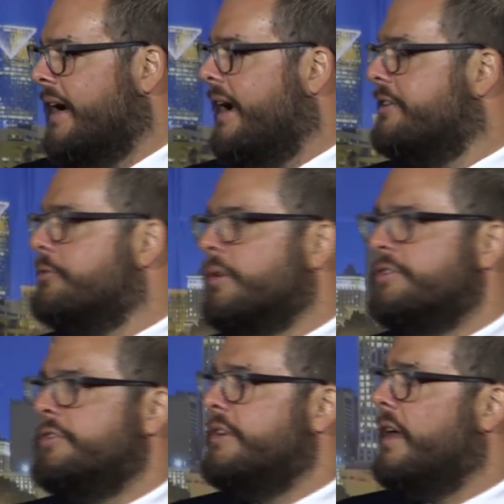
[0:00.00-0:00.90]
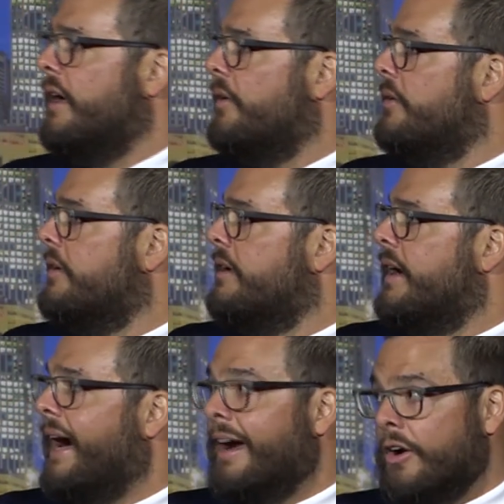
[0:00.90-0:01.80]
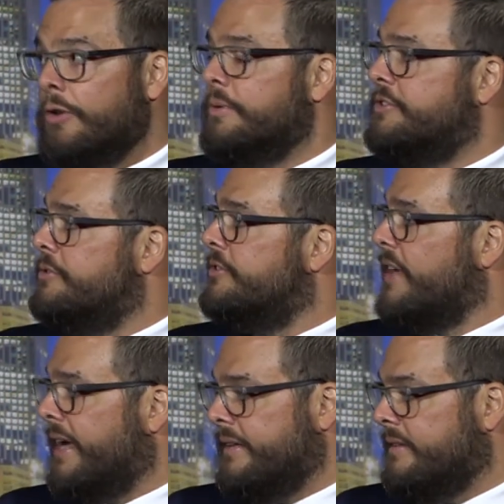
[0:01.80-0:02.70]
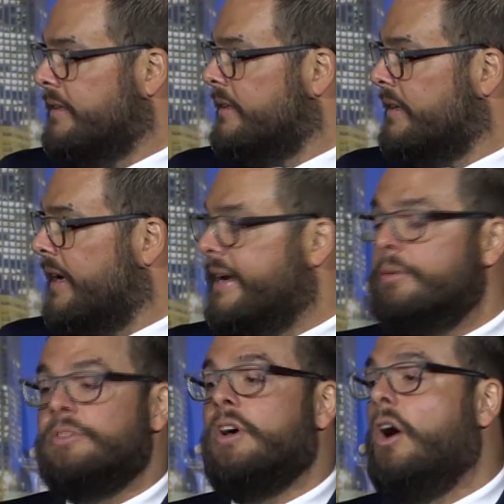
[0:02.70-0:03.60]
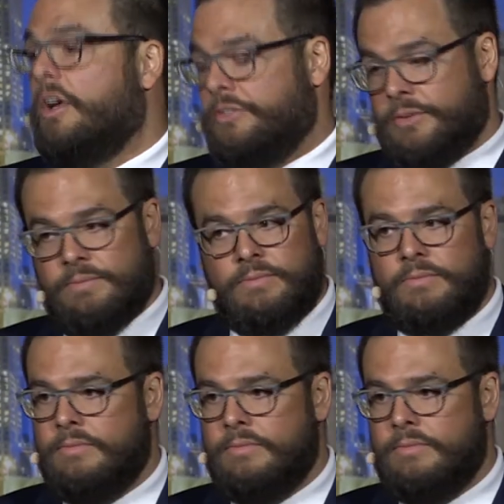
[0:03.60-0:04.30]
I just want you to know I heard what you said, and it was awesome.